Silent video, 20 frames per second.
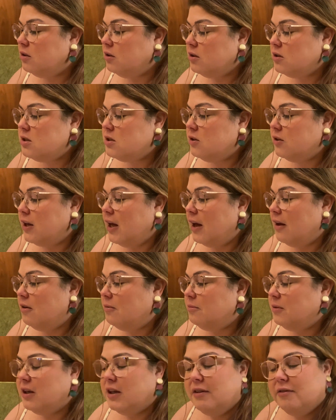So yeah,
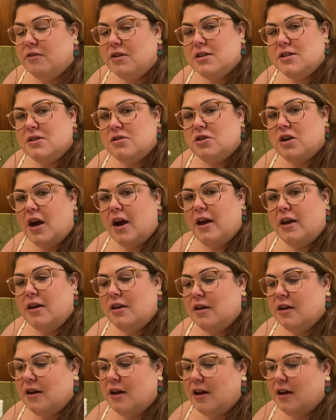I'm gonna give this a try.
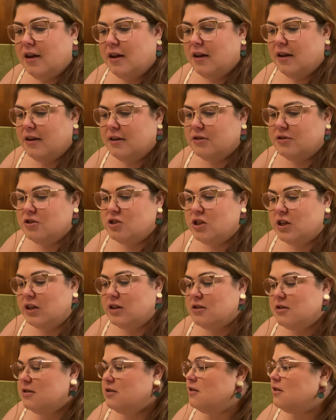Cheers.